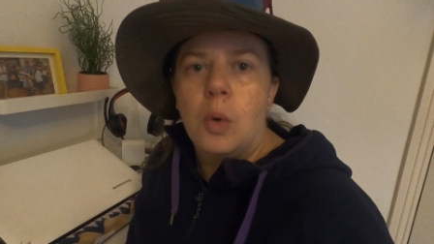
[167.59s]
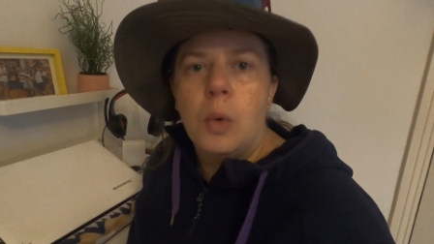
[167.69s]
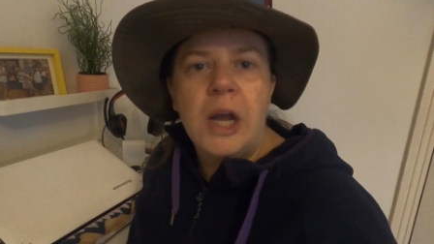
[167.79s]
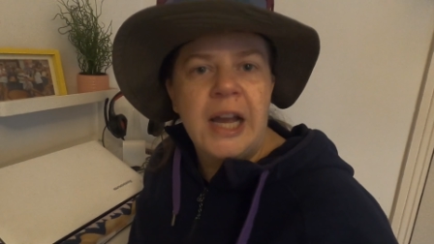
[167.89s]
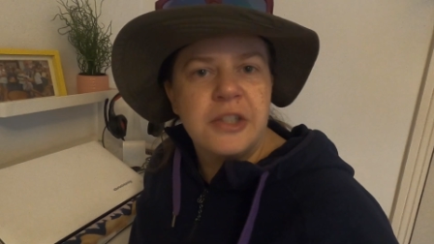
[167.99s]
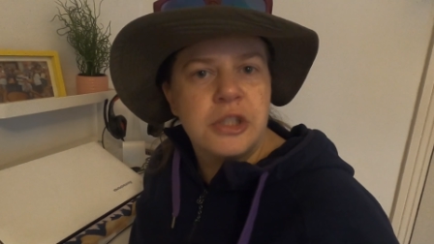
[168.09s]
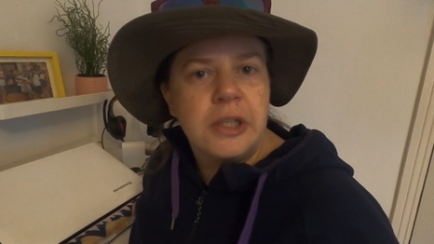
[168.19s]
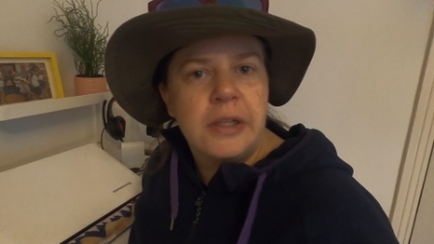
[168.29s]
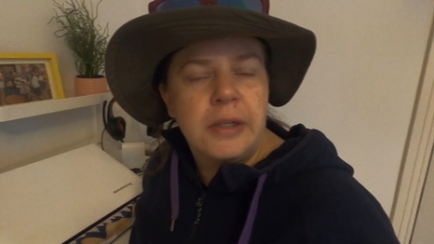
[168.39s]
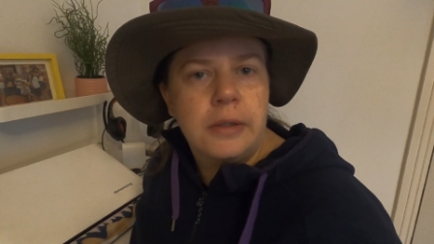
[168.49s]
what
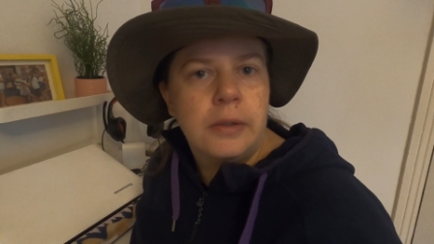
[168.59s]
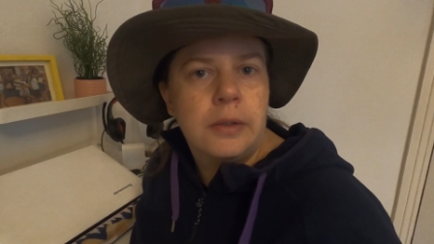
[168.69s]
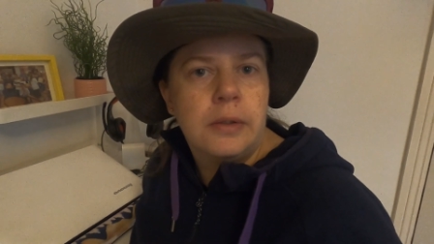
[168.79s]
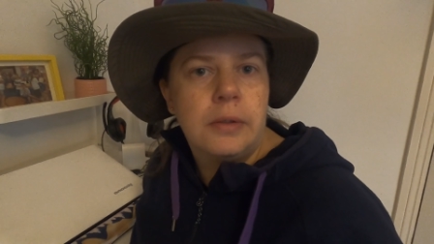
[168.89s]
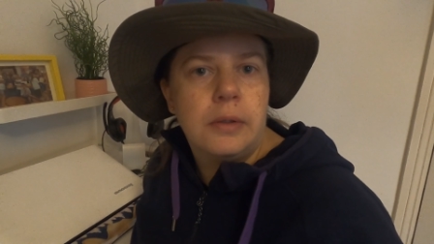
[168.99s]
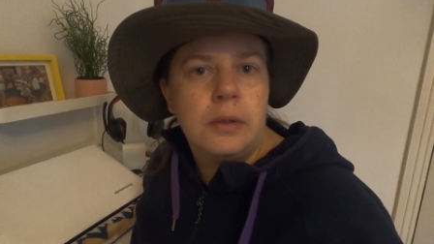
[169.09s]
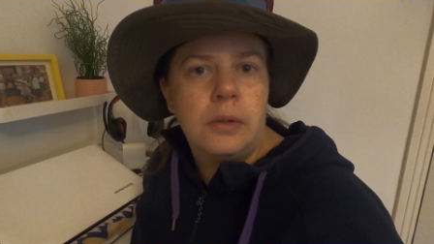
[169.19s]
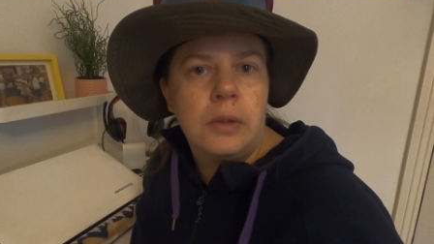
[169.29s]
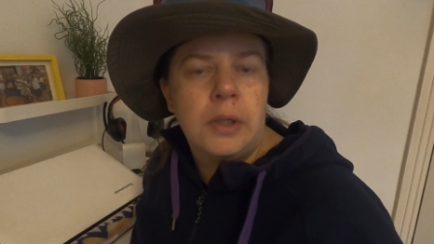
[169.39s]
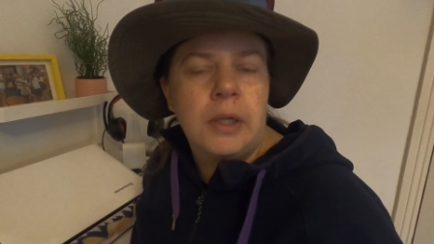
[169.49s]
actually
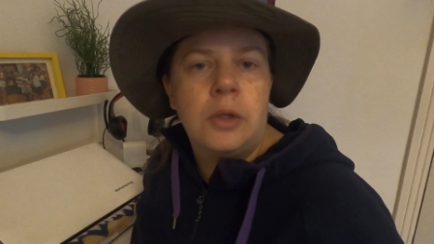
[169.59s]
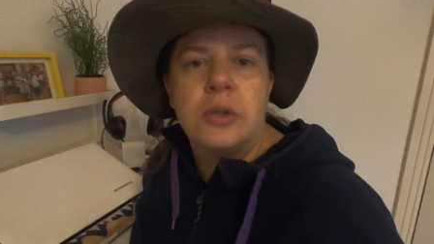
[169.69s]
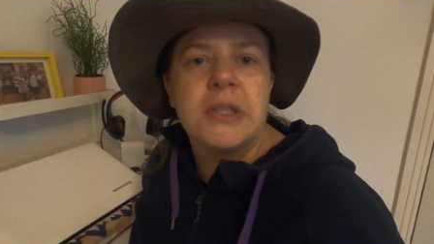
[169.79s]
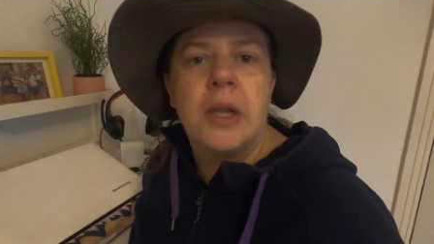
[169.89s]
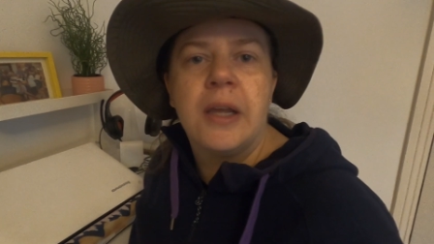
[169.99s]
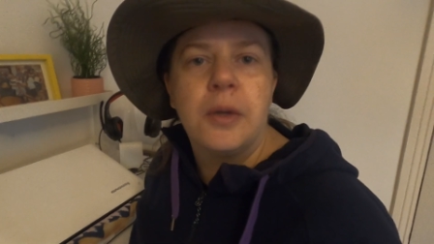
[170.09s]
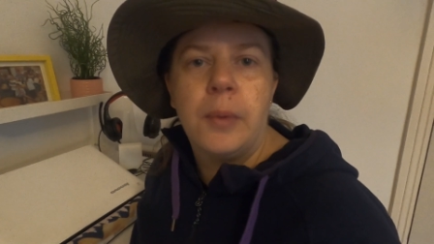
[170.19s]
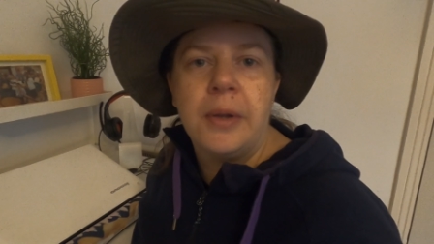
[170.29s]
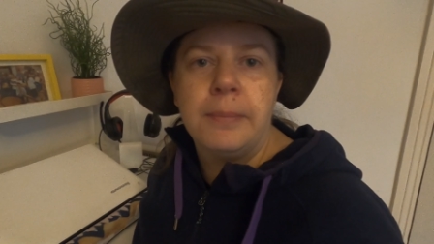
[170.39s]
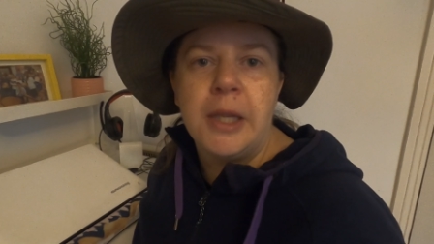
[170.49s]
it looks
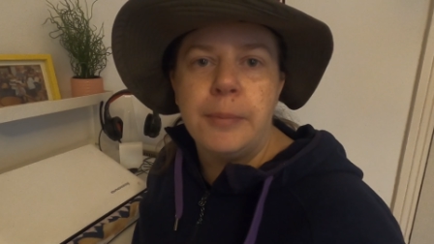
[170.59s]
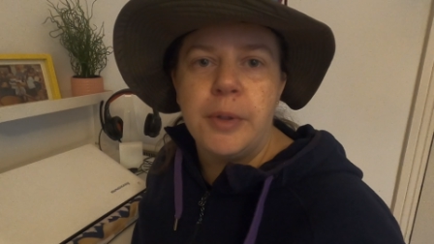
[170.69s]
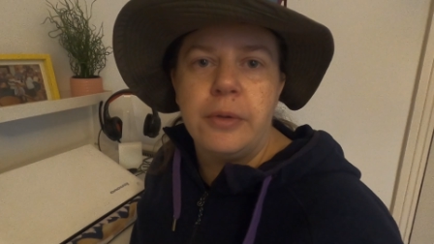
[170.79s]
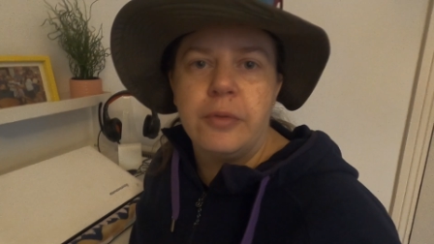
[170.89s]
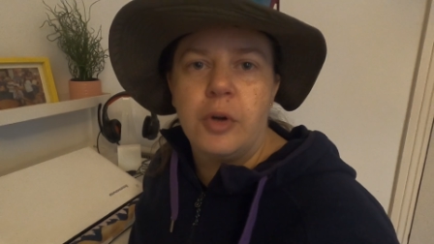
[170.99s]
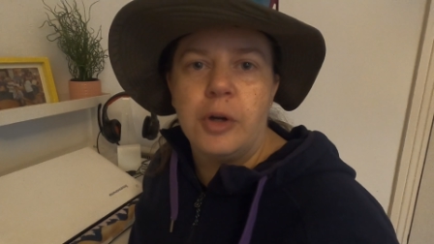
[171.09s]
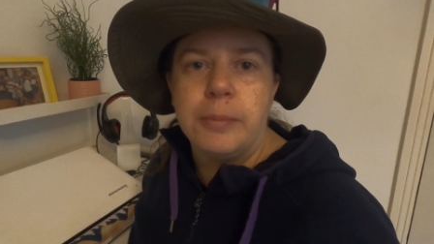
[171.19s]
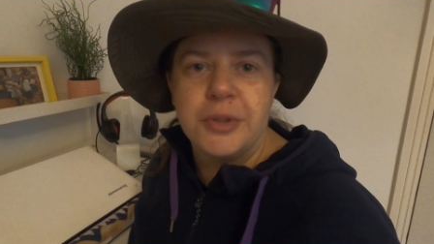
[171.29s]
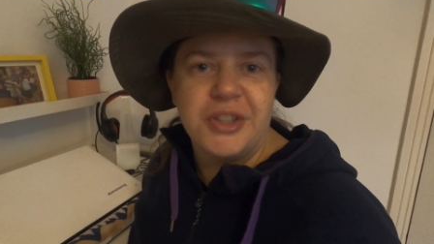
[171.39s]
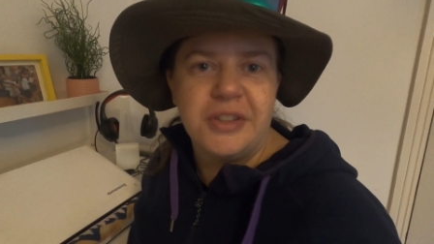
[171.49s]
like when maybe you've got a
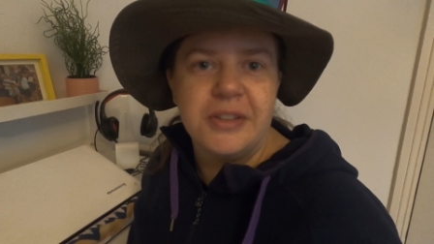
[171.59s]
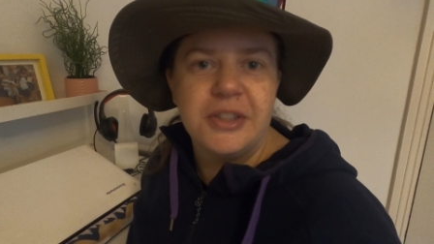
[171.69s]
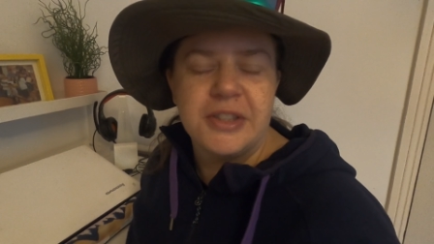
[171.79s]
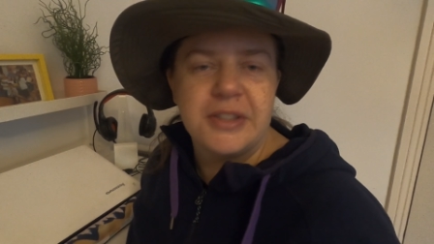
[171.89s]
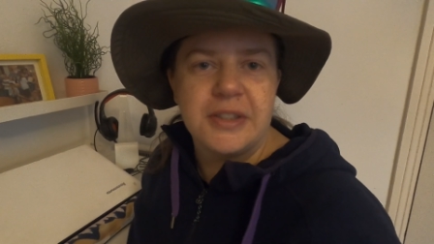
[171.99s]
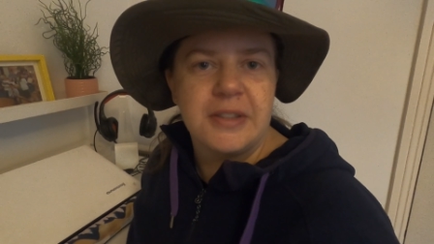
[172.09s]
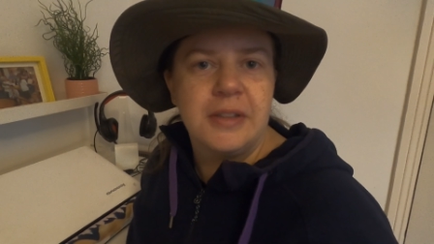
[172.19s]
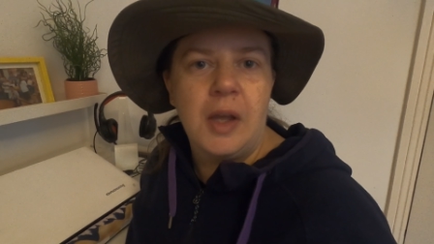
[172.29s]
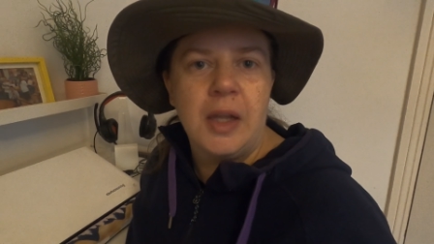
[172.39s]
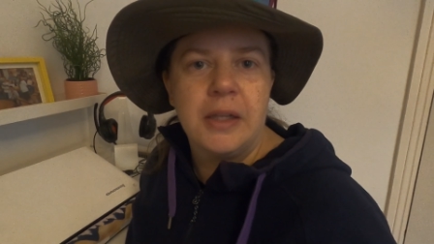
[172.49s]
body that just
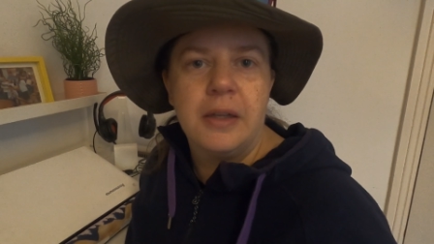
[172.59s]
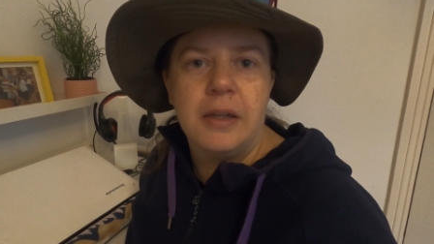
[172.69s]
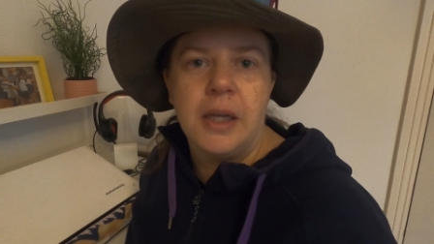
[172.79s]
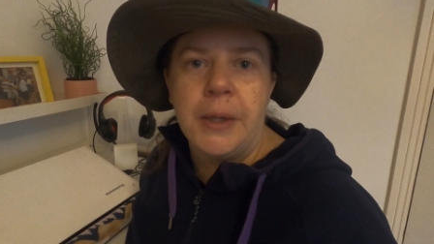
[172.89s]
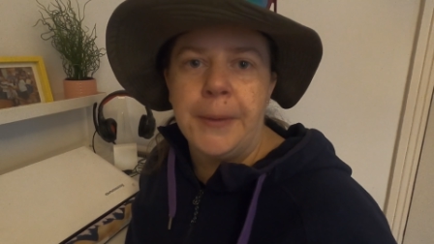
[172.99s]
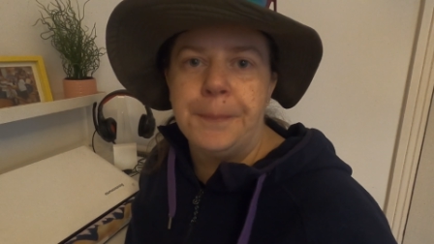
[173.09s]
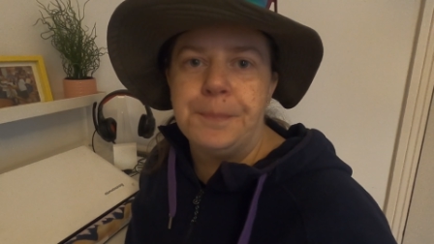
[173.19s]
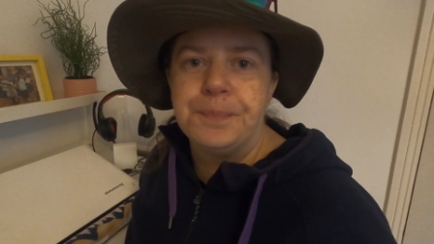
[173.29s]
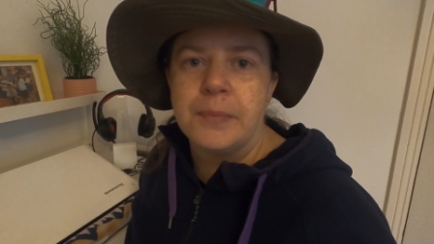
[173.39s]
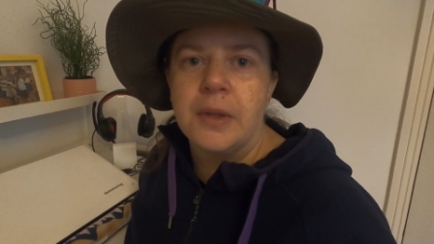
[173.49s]
doesn't like
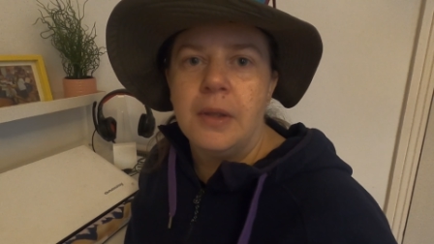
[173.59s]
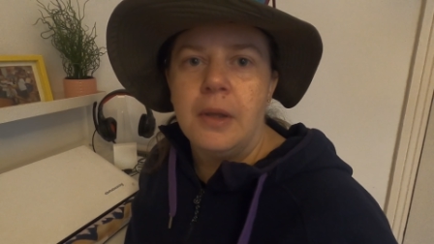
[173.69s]
um,